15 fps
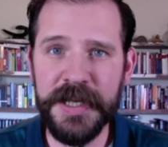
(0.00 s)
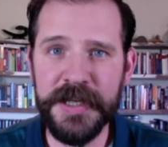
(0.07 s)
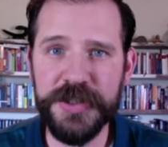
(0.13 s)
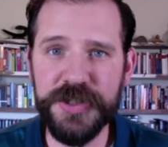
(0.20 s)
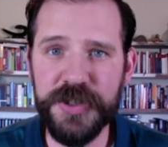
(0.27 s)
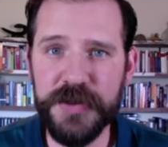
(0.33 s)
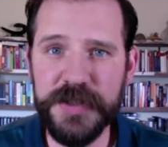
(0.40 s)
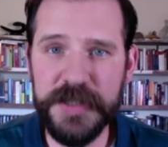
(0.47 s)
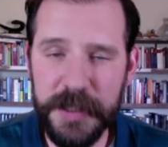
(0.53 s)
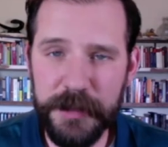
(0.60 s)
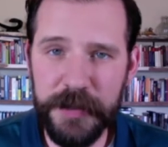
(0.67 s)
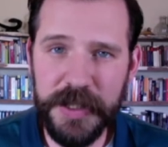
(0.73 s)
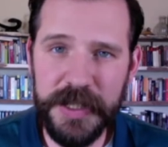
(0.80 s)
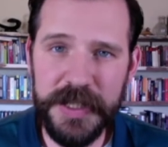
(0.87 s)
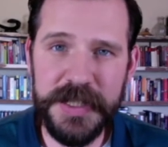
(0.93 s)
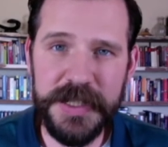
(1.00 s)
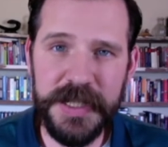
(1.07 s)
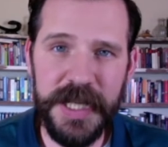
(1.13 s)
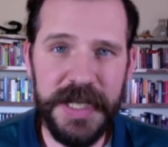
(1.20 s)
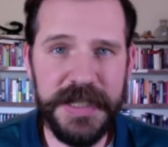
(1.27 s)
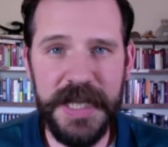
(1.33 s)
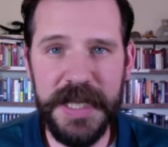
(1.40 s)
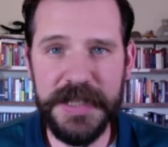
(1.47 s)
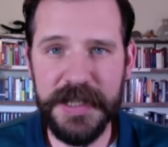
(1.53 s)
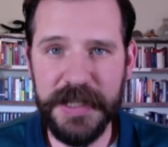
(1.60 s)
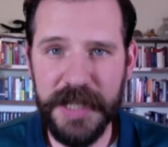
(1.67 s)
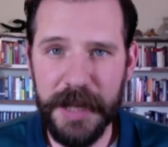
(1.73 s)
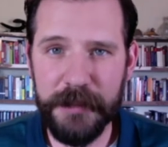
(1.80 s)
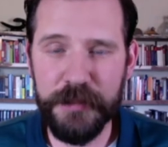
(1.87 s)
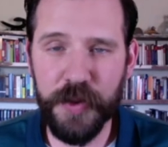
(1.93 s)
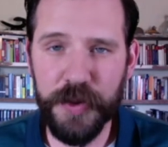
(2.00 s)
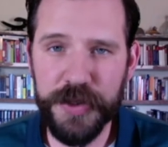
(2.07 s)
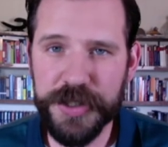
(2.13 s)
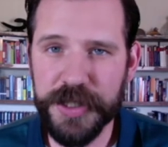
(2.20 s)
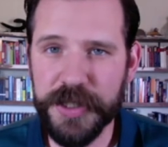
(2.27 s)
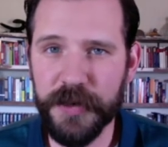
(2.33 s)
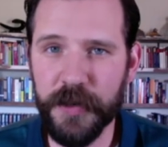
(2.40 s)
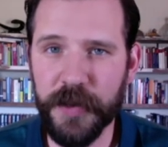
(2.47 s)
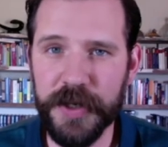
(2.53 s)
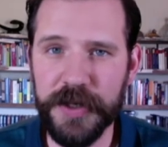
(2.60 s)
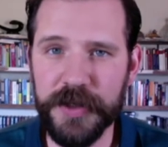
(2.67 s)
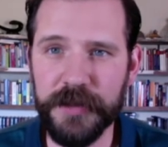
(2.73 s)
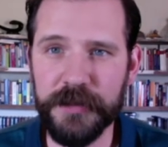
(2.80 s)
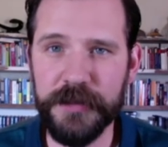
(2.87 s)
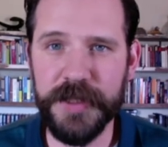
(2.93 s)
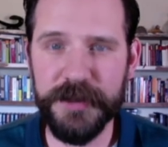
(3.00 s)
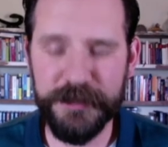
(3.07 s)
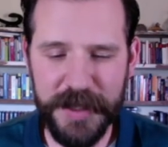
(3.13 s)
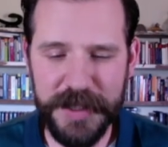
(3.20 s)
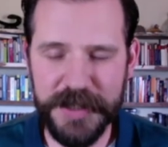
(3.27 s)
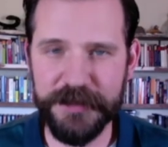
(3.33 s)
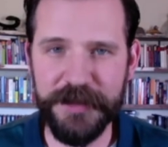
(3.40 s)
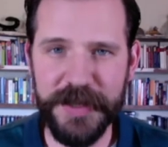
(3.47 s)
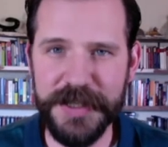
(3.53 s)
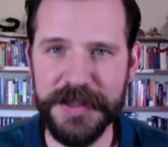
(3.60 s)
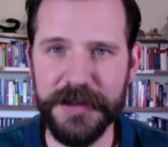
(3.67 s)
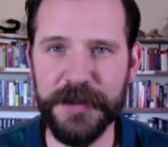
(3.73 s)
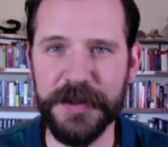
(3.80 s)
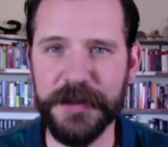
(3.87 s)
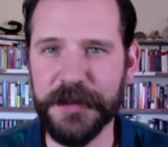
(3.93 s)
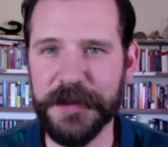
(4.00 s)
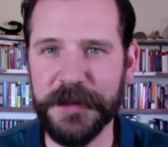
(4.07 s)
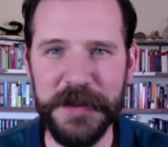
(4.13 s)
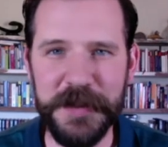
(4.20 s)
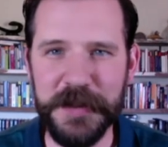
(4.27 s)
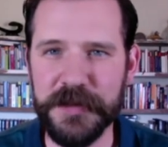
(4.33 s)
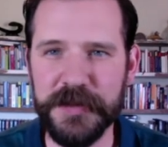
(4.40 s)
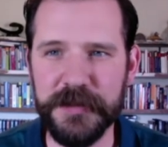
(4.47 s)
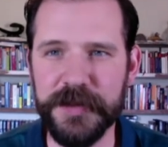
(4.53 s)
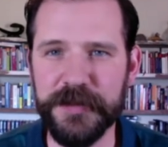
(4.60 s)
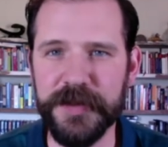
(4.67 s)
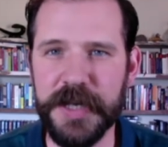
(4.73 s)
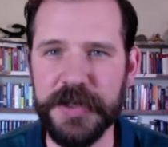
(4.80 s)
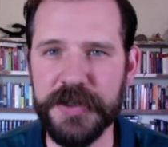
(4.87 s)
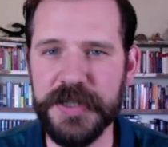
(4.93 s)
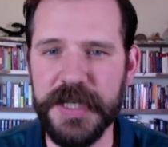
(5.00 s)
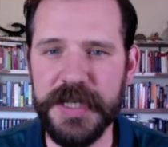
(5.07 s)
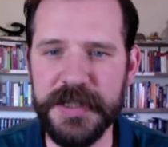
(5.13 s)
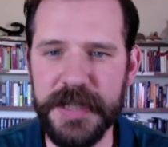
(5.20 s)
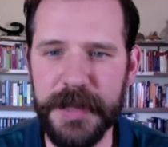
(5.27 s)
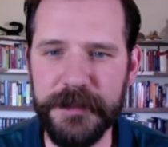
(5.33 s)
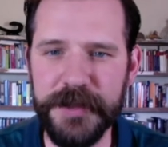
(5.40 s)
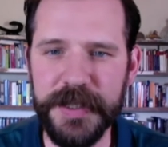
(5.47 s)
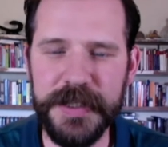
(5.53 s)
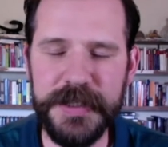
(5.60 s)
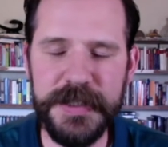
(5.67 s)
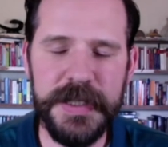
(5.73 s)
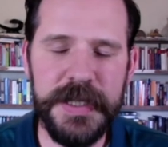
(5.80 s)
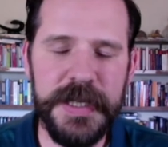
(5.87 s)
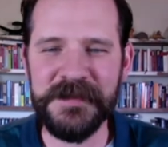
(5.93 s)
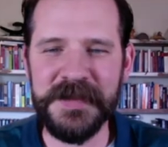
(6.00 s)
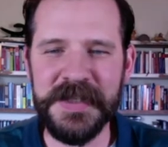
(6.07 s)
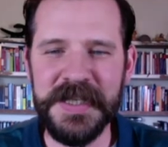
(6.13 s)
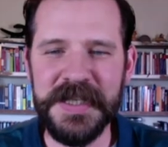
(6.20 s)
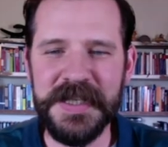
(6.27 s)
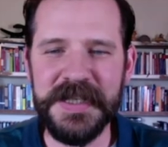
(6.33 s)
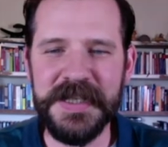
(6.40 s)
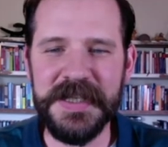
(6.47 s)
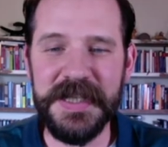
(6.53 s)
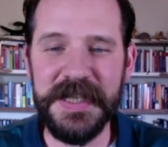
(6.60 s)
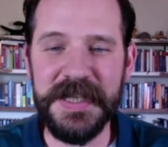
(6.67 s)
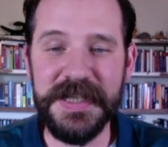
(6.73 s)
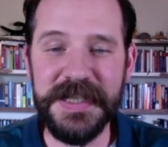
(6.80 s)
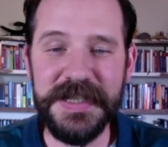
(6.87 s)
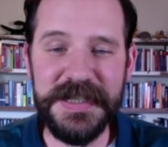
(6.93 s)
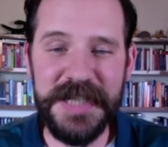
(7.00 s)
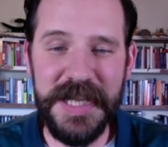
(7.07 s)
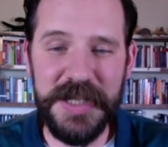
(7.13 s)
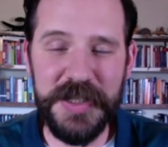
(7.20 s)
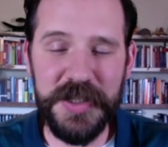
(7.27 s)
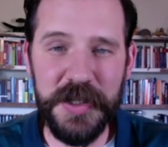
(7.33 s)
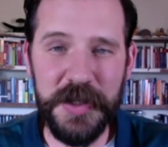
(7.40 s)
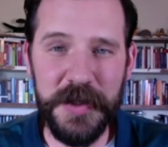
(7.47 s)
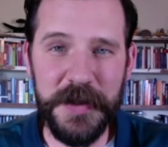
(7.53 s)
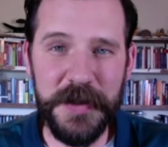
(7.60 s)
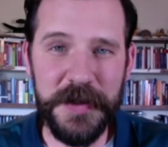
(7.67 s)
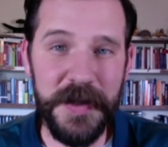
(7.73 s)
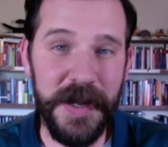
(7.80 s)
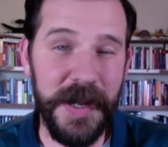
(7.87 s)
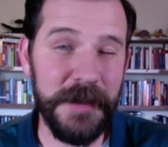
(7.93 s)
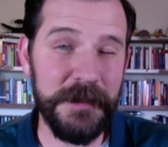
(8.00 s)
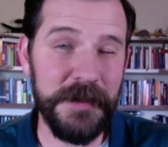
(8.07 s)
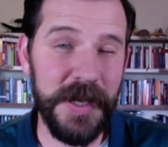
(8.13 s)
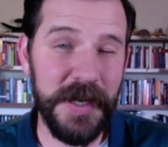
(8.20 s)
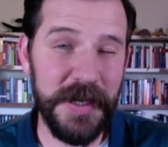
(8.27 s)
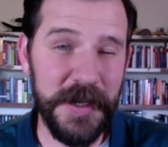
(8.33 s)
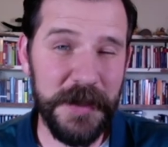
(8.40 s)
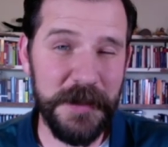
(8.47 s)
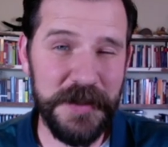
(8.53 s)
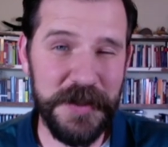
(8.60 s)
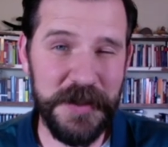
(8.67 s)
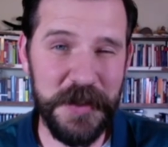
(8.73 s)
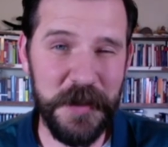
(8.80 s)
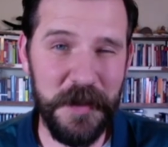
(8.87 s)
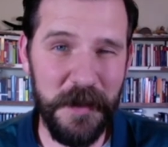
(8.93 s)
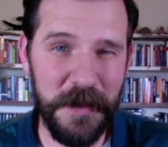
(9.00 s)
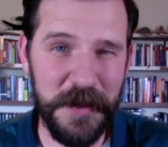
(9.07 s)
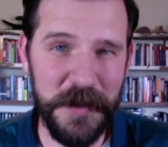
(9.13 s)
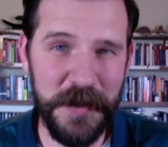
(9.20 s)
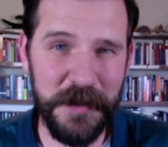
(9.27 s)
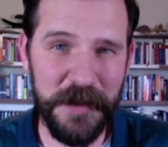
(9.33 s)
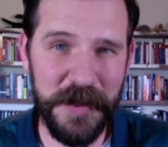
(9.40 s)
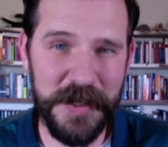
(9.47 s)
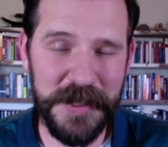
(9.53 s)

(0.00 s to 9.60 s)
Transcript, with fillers: so typically this class has a lab portion where you'll meet face-to-face and we'll, we do some different exercise type things. In this case though, I'm not 100% sure what we're doing for the